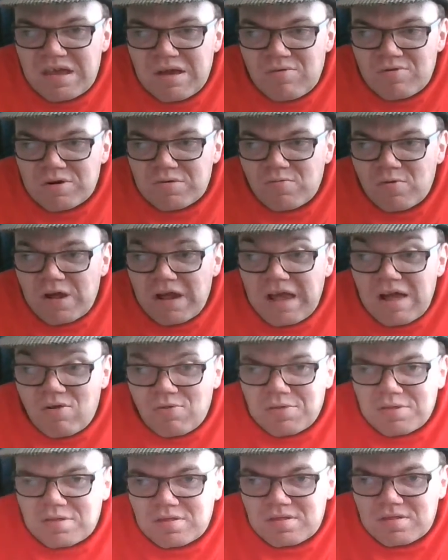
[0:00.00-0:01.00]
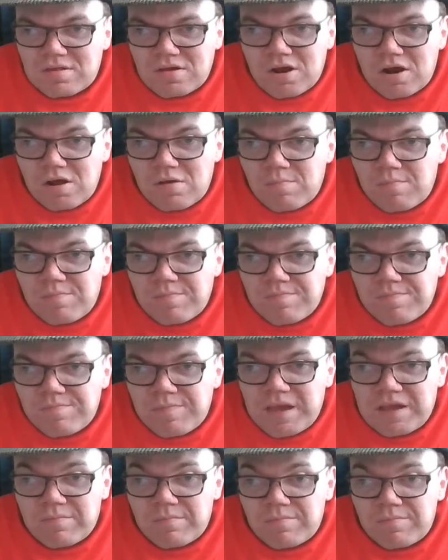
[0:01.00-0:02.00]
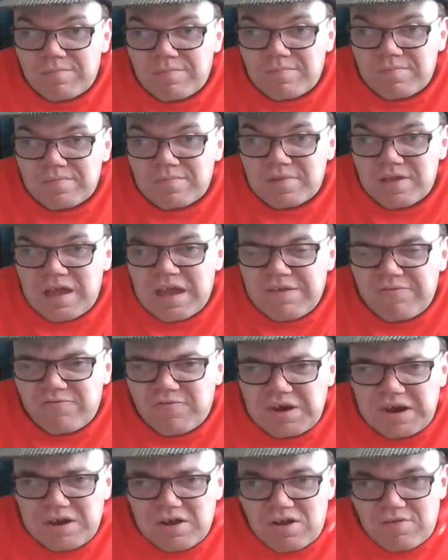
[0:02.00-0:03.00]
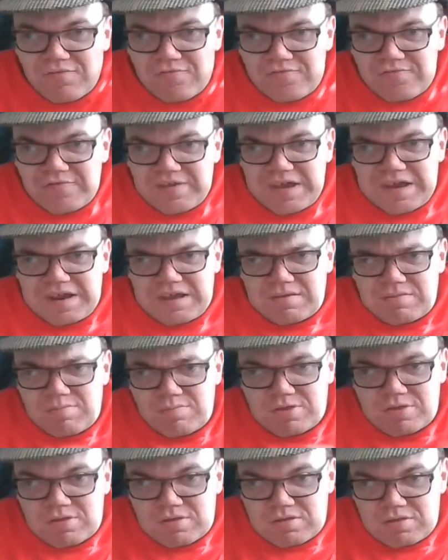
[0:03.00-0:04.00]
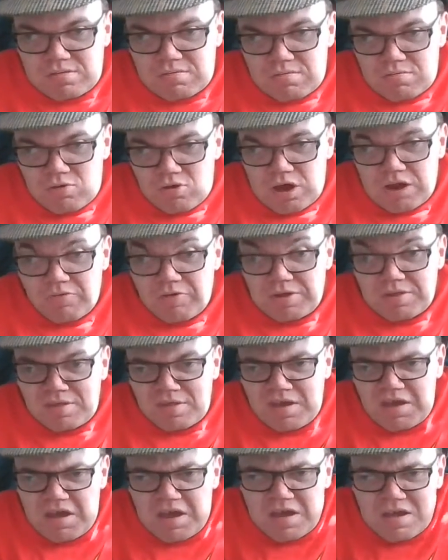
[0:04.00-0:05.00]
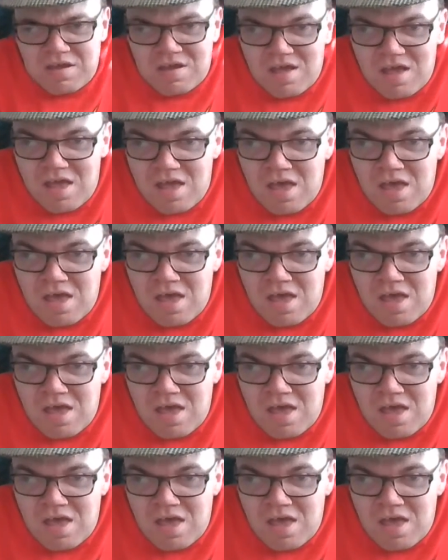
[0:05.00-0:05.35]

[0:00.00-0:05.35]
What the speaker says: wonder what else they're gonna make him afraid of in it. That's what I'm gonna say.